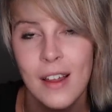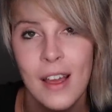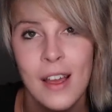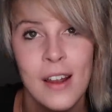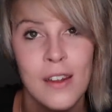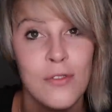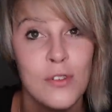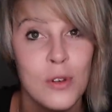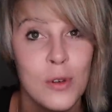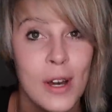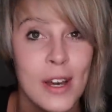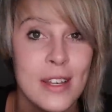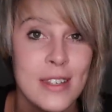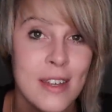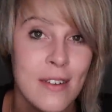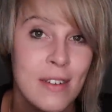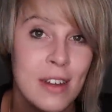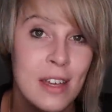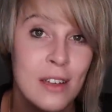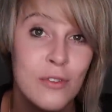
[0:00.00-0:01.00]
And if you guys
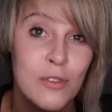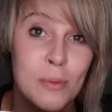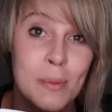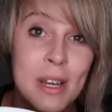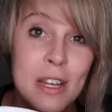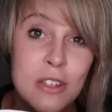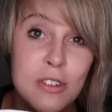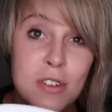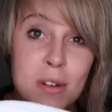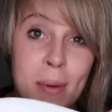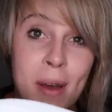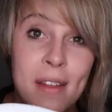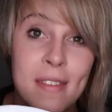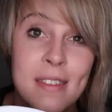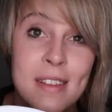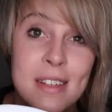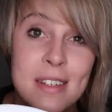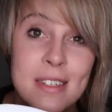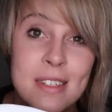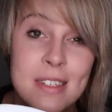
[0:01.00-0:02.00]
have any information
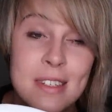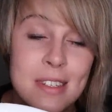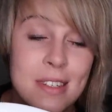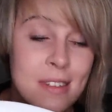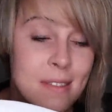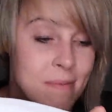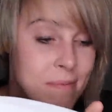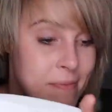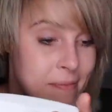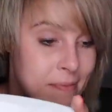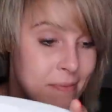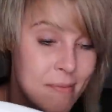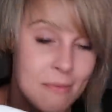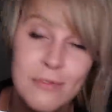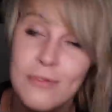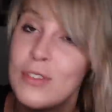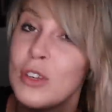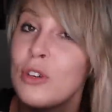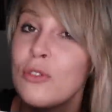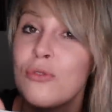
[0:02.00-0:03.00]
about this,
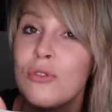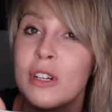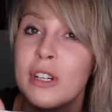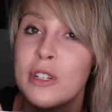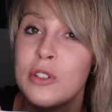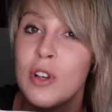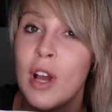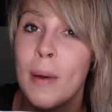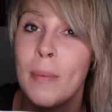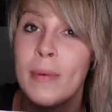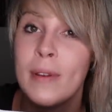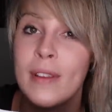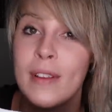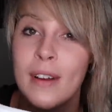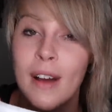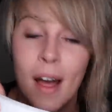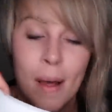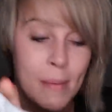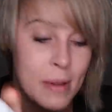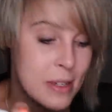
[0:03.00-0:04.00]
feel free to drop it in
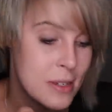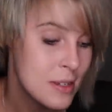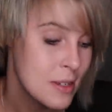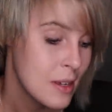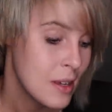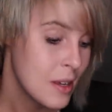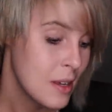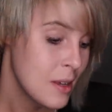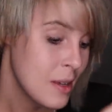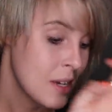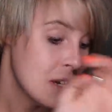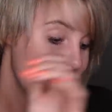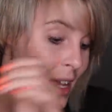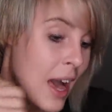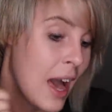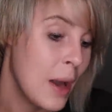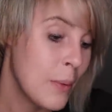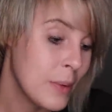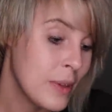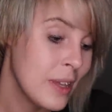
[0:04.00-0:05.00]
the comments. Because
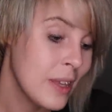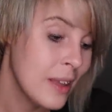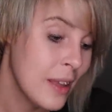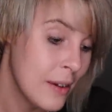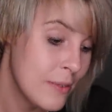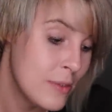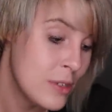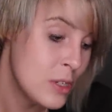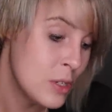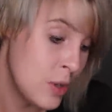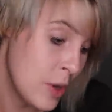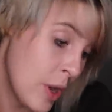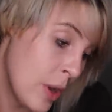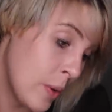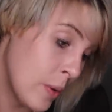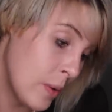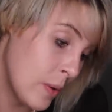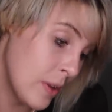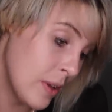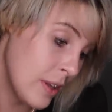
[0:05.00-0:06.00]
I would love to
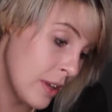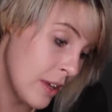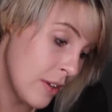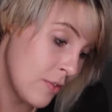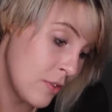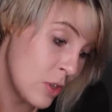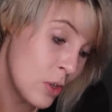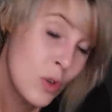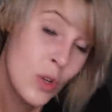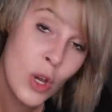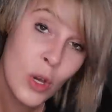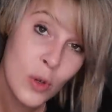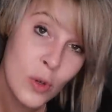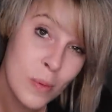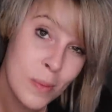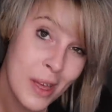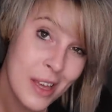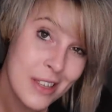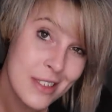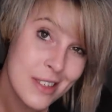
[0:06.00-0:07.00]
know. If you know
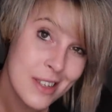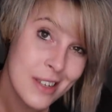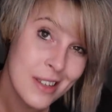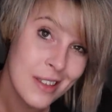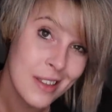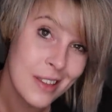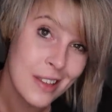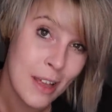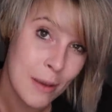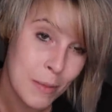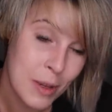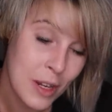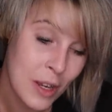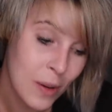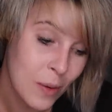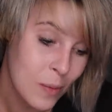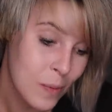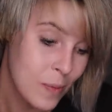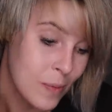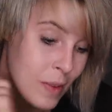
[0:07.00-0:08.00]
who makes it, let me
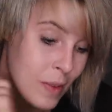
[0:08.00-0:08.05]
know.